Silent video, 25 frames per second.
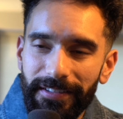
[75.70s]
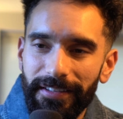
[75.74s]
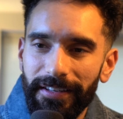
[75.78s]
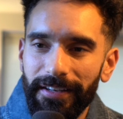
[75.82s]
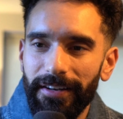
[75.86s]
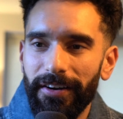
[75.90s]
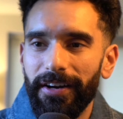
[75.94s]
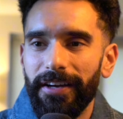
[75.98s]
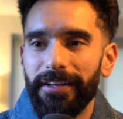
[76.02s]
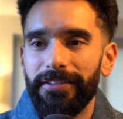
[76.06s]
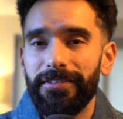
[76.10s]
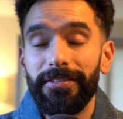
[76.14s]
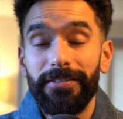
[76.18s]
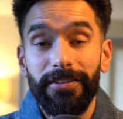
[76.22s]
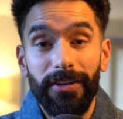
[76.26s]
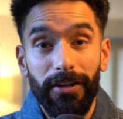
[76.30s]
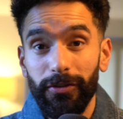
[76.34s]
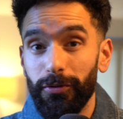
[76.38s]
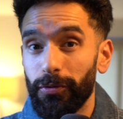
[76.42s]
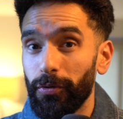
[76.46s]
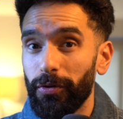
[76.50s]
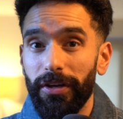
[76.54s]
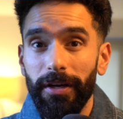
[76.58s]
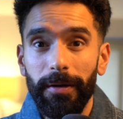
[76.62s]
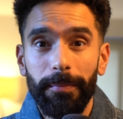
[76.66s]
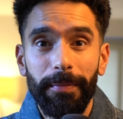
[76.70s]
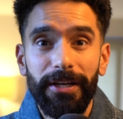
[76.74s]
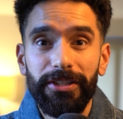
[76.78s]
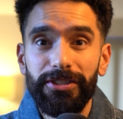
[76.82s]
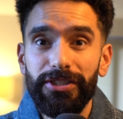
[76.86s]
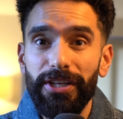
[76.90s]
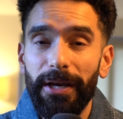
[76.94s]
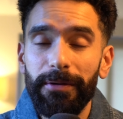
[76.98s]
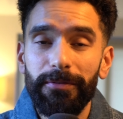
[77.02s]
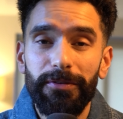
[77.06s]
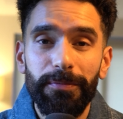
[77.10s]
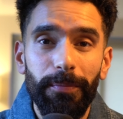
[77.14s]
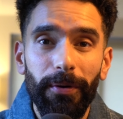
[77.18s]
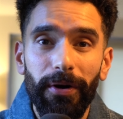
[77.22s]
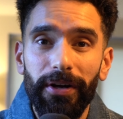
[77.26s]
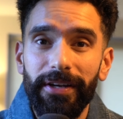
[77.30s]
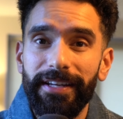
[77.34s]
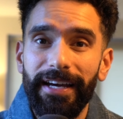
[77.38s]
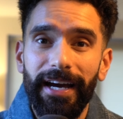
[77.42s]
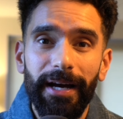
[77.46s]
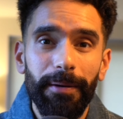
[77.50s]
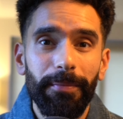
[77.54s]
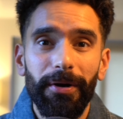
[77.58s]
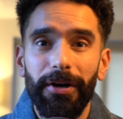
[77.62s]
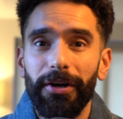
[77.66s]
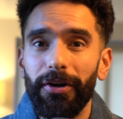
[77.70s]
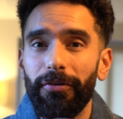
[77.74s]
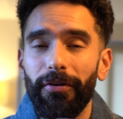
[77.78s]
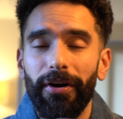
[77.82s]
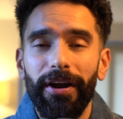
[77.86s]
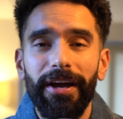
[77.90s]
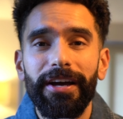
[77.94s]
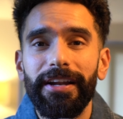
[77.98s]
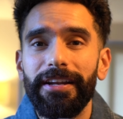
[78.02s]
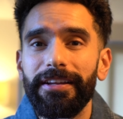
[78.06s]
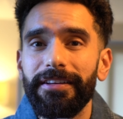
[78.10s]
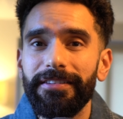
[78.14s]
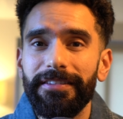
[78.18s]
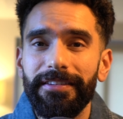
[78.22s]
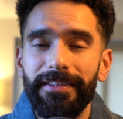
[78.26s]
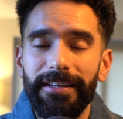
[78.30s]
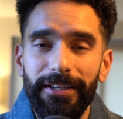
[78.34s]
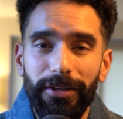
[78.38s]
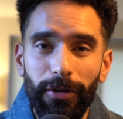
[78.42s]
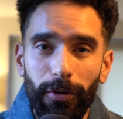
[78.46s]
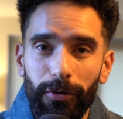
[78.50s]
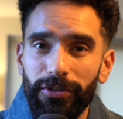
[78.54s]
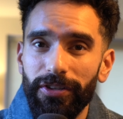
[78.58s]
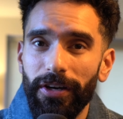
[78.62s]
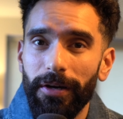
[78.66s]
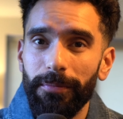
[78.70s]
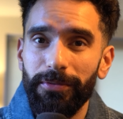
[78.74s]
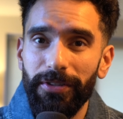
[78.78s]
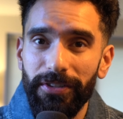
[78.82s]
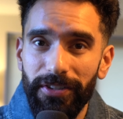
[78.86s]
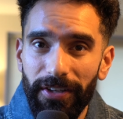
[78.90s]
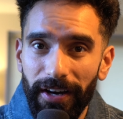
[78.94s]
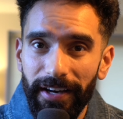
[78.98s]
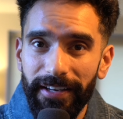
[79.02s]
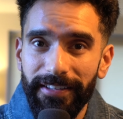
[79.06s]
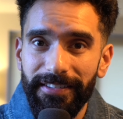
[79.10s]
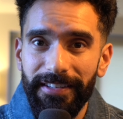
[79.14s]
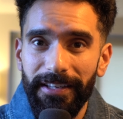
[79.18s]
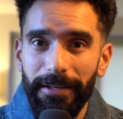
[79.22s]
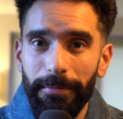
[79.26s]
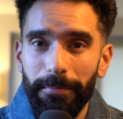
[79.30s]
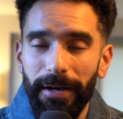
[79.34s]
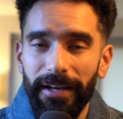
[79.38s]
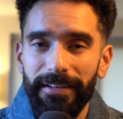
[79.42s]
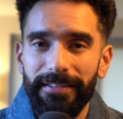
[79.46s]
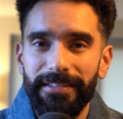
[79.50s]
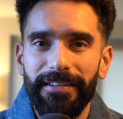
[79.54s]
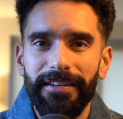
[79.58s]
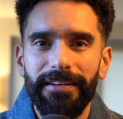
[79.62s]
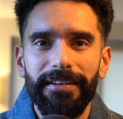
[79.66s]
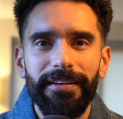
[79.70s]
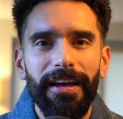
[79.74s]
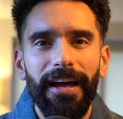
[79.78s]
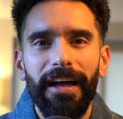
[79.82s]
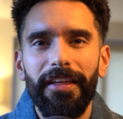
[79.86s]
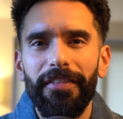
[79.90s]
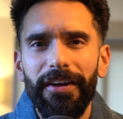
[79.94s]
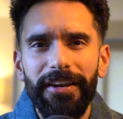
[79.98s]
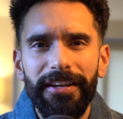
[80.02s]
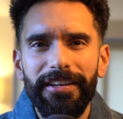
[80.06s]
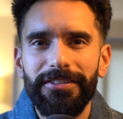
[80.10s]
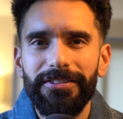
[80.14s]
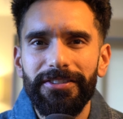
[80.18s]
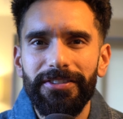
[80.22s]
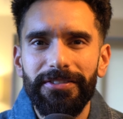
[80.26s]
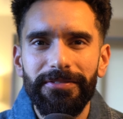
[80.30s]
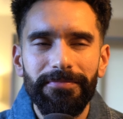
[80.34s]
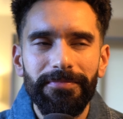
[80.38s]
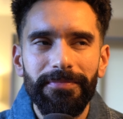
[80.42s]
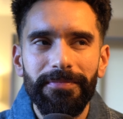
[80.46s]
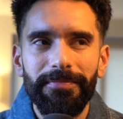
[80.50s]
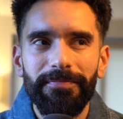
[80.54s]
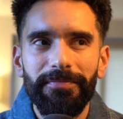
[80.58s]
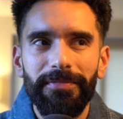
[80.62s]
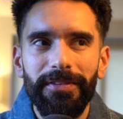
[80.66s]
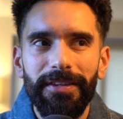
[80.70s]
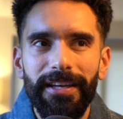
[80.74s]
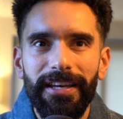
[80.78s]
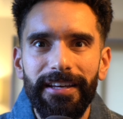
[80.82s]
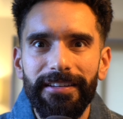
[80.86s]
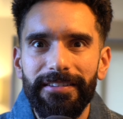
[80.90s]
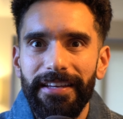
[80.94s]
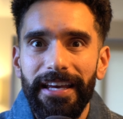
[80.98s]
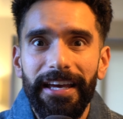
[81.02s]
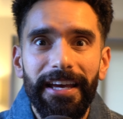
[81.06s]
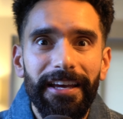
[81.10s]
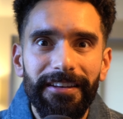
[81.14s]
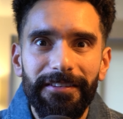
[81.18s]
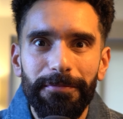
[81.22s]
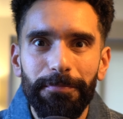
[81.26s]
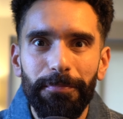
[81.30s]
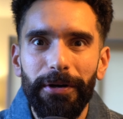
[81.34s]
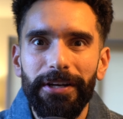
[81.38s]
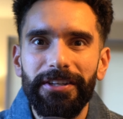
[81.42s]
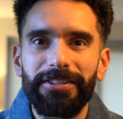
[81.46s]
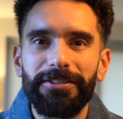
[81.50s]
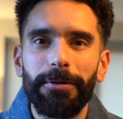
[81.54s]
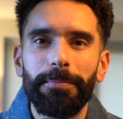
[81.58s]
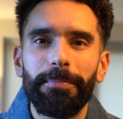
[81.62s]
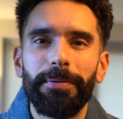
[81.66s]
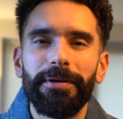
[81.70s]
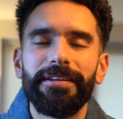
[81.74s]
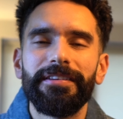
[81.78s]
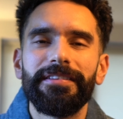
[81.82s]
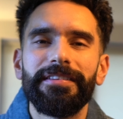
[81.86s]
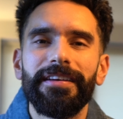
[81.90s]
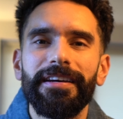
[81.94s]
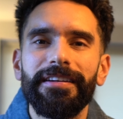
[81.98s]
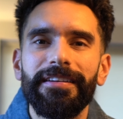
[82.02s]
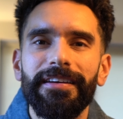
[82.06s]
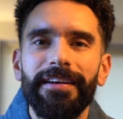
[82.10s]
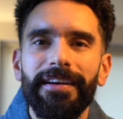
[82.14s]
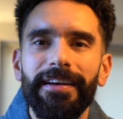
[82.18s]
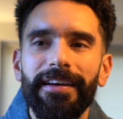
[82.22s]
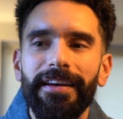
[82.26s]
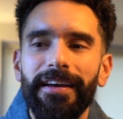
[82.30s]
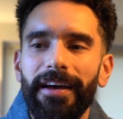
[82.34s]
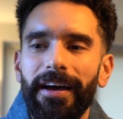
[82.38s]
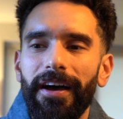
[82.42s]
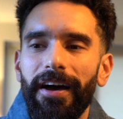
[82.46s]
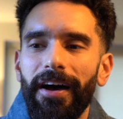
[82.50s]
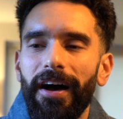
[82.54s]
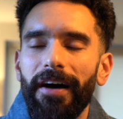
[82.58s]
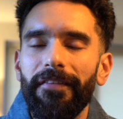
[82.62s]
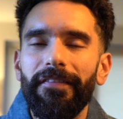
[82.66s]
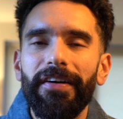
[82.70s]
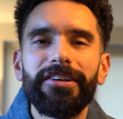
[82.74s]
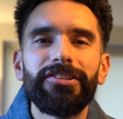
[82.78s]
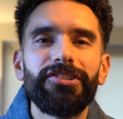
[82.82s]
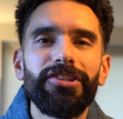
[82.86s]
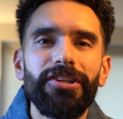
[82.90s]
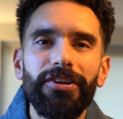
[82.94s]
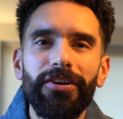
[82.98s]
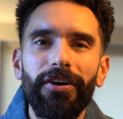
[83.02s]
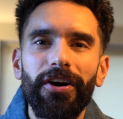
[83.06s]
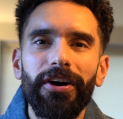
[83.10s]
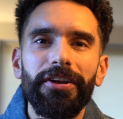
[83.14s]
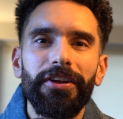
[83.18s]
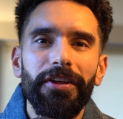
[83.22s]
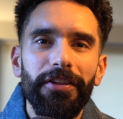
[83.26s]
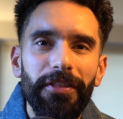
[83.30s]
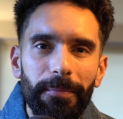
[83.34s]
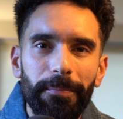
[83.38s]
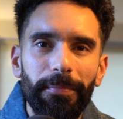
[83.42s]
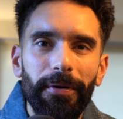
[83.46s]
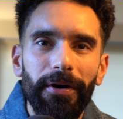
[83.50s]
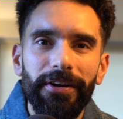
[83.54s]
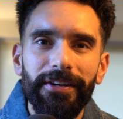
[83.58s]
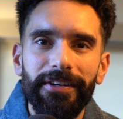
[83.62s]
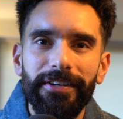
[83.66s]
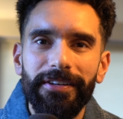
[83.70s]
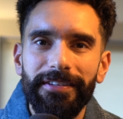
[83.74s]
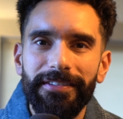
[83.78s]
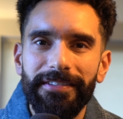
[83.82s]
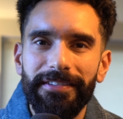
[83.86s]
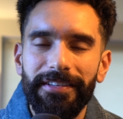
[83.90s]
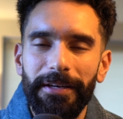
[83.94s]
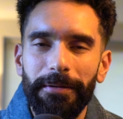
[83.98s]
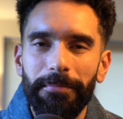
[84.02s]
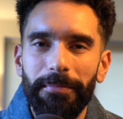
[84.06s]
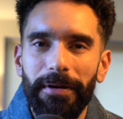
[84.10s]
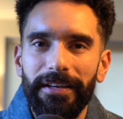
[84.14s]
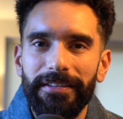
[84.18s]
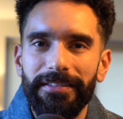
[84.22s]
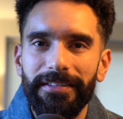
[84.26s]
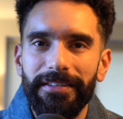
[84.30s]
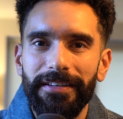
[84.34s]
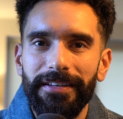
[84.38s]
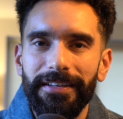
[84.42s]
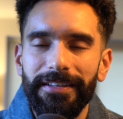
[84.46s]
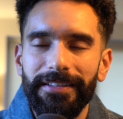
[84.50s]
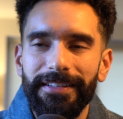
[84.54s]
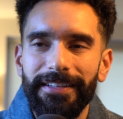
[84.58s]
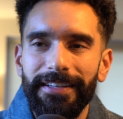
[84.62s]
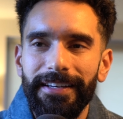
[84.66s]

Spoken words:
and I started talking about James Bond, how my grail is the No Time to Die Seamaster. And then his ears pricked up and he said, I've actually got another Bond Seamaster.